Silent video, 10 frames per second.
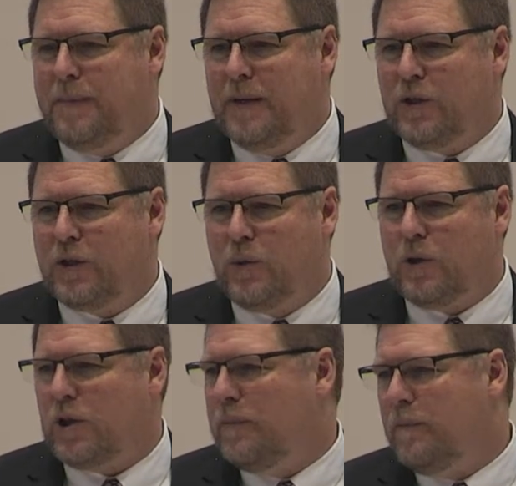
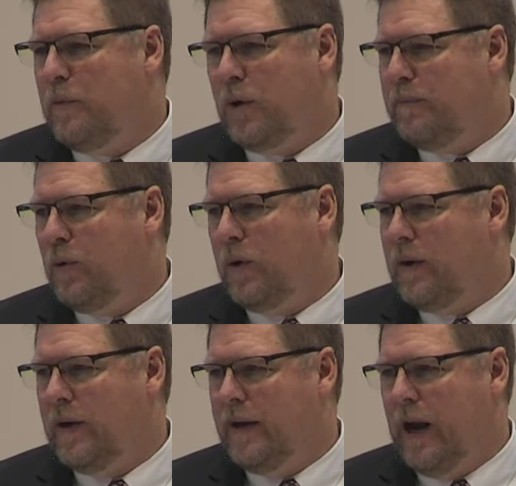schools are more
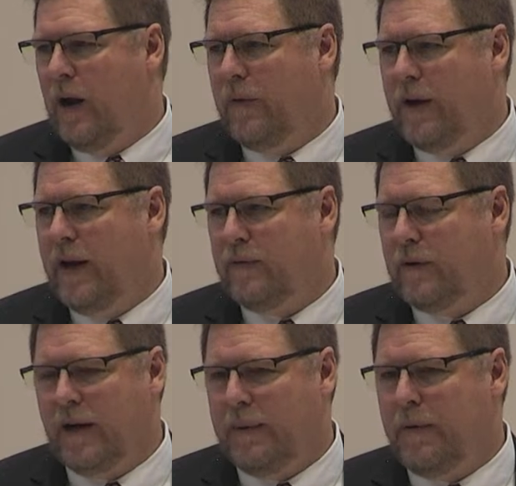important now than
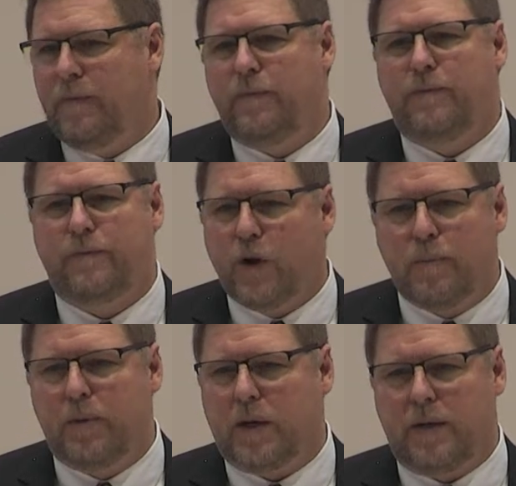ever. And I'm a
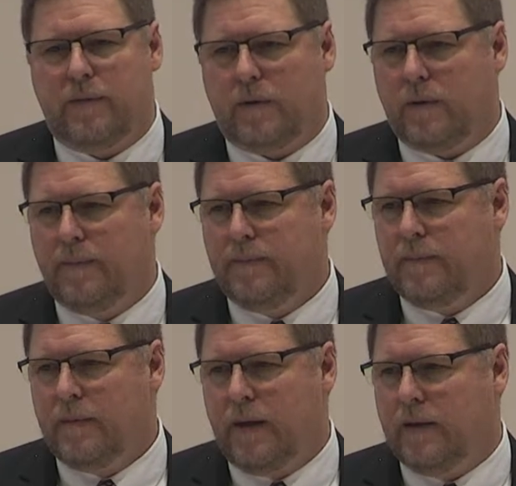firm believer
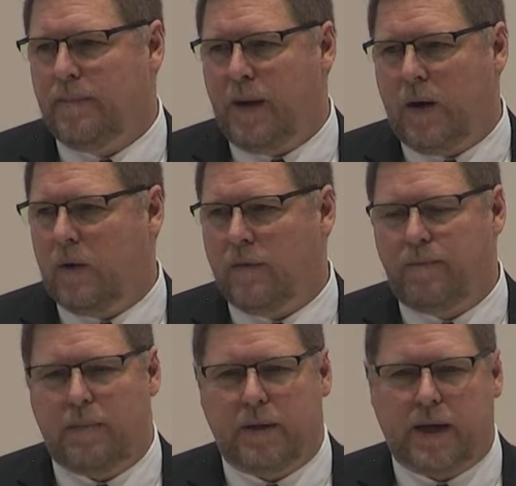in the power of
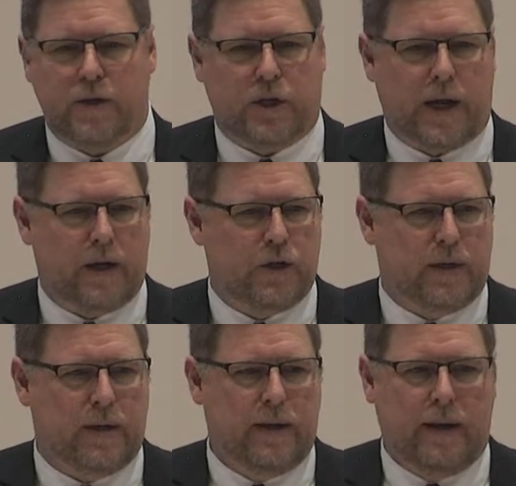public
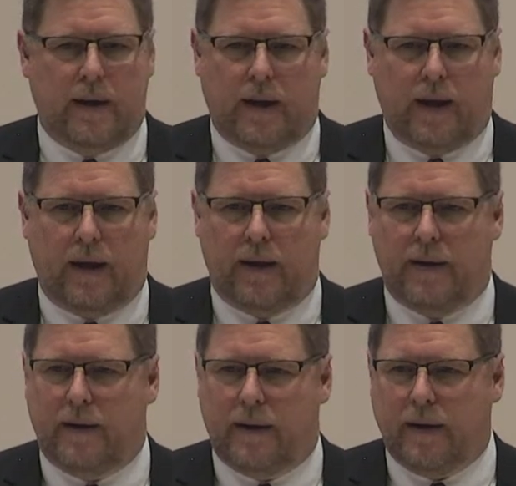education, and